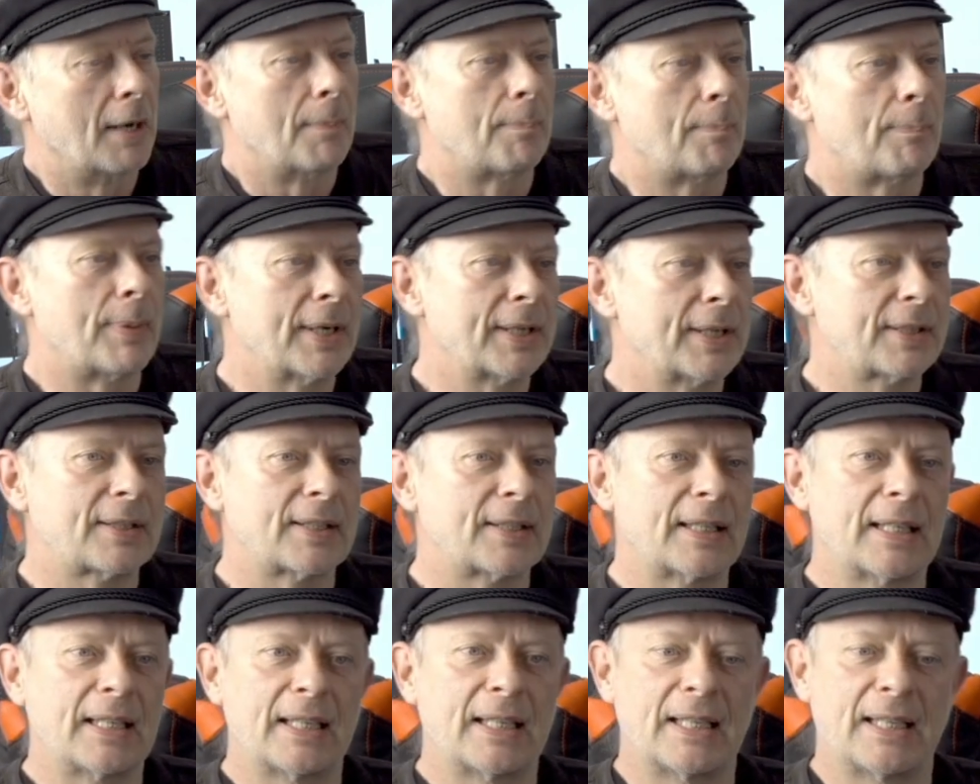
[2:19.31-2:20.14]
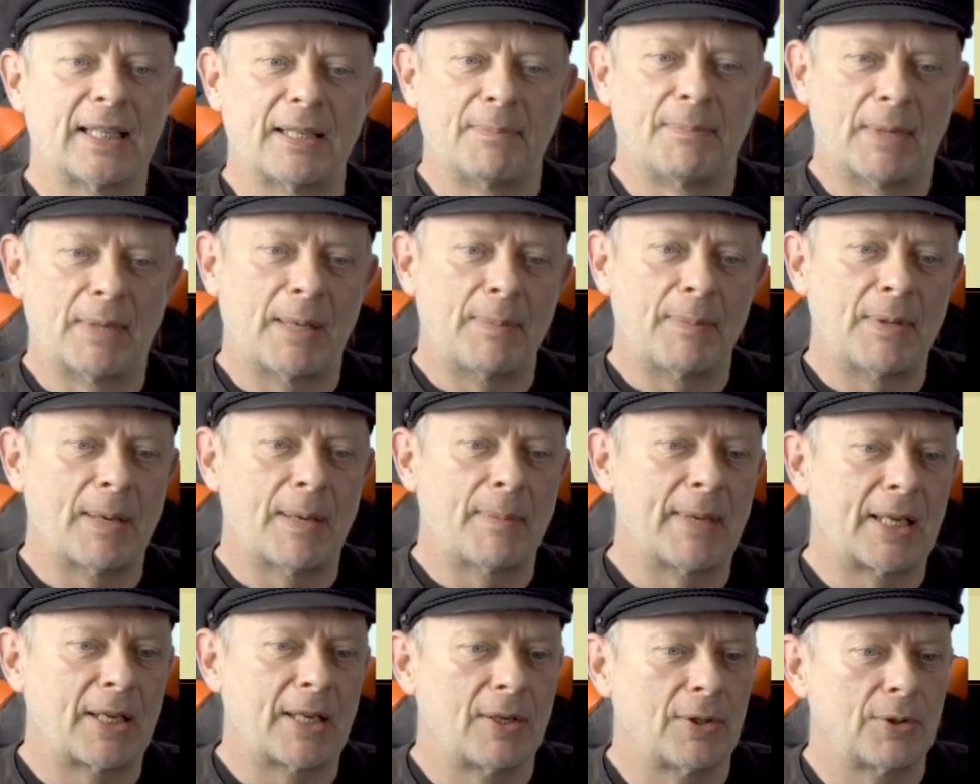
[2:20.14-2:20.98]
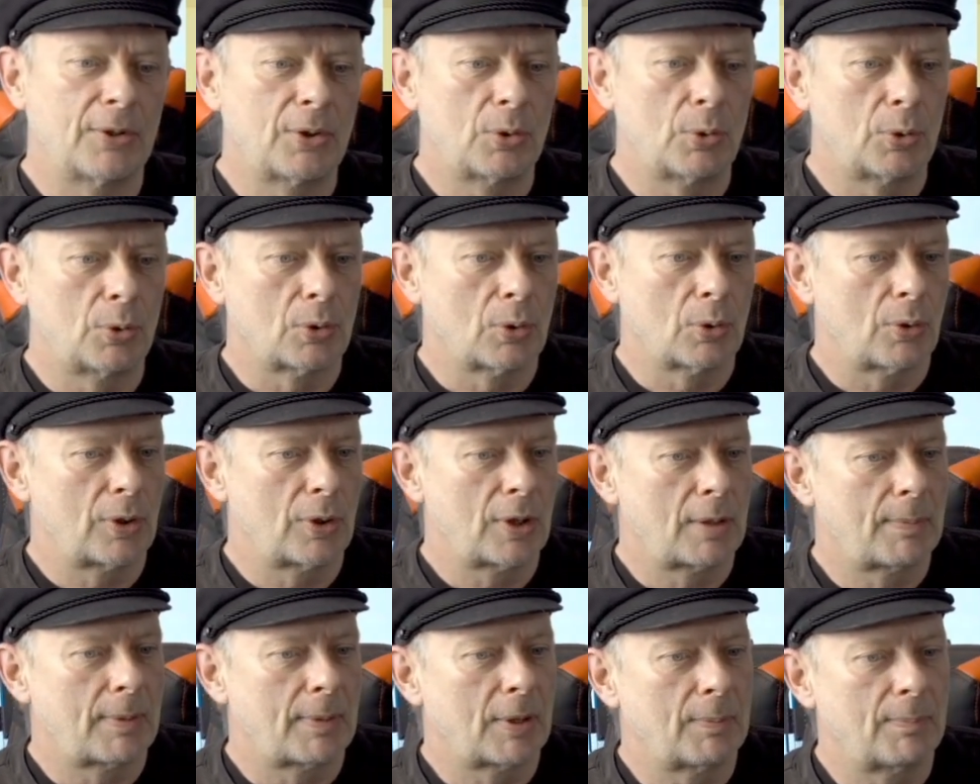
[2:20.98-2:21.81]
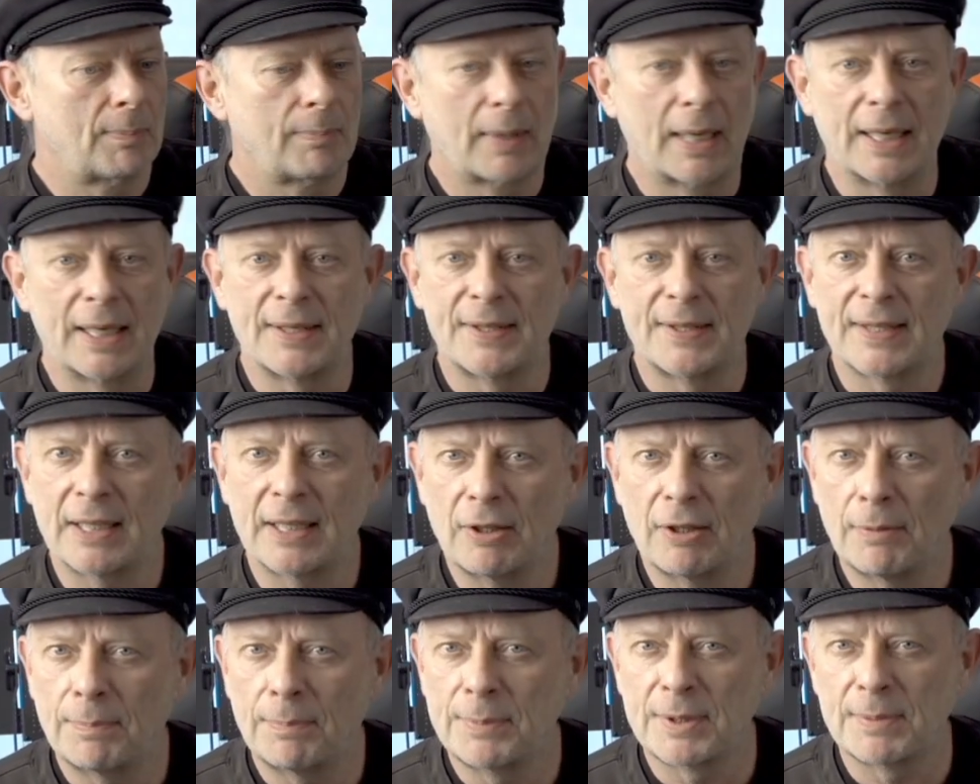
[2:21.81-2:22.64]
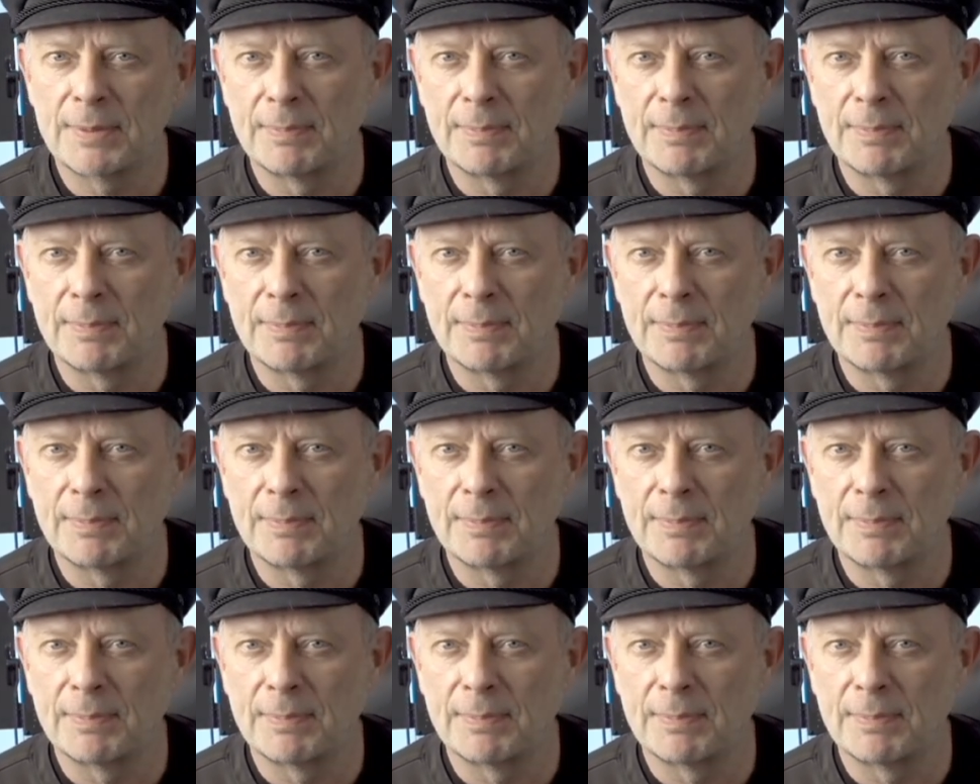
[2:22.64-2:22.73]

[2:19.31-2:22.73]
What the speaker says: But maybe I make another tutorial about my setups,